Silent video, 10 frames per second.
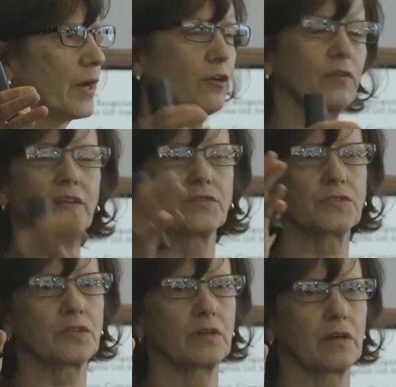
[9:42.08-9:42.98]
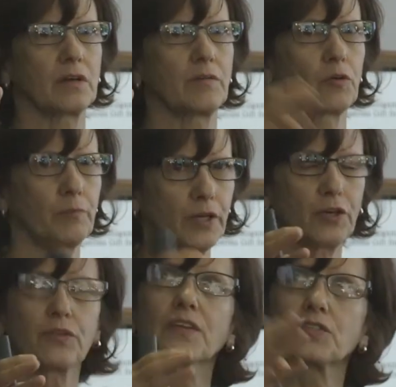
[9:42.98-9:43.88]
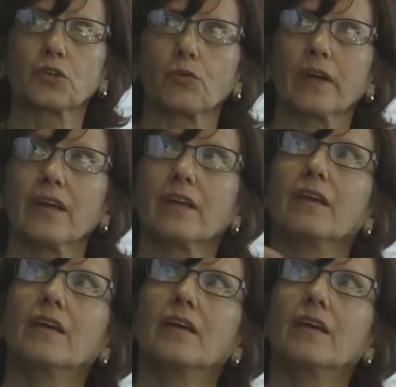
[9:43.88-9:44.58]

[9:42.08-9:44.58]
better or bigger, that's great.